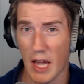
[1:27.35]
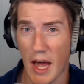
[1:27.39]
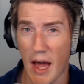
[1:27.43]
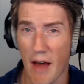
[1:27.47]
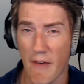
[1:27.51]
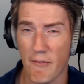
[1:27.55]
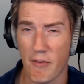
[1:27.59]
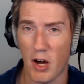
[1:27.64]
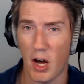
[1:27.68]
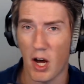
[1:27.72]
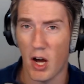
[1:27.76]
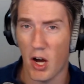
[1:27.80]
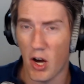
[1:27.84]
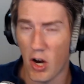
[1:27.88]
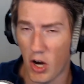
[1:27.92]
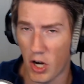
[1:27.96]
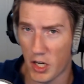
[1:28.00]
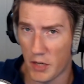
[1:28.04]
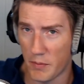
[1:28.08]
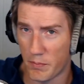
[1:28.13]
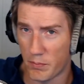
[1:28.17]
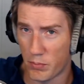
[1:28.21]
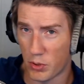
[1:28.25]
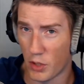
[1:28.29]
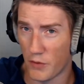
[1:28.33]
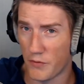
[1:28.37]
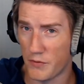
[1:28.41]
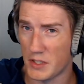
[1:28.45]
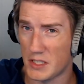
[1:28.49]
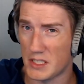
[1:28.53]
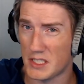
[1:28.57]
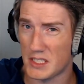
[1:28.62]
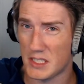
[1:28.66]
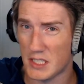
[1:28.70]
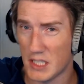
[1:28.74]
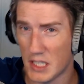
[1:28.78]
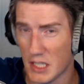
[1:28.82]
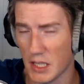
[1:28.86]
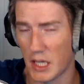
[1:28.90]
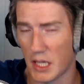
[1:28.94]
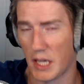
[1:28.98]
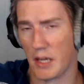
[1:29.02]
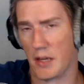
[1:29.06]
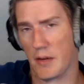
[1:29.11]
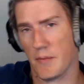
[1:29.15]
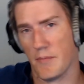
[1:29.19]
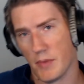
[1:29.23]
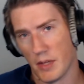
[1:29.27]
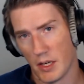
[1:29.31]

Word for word: have a high profit ceiling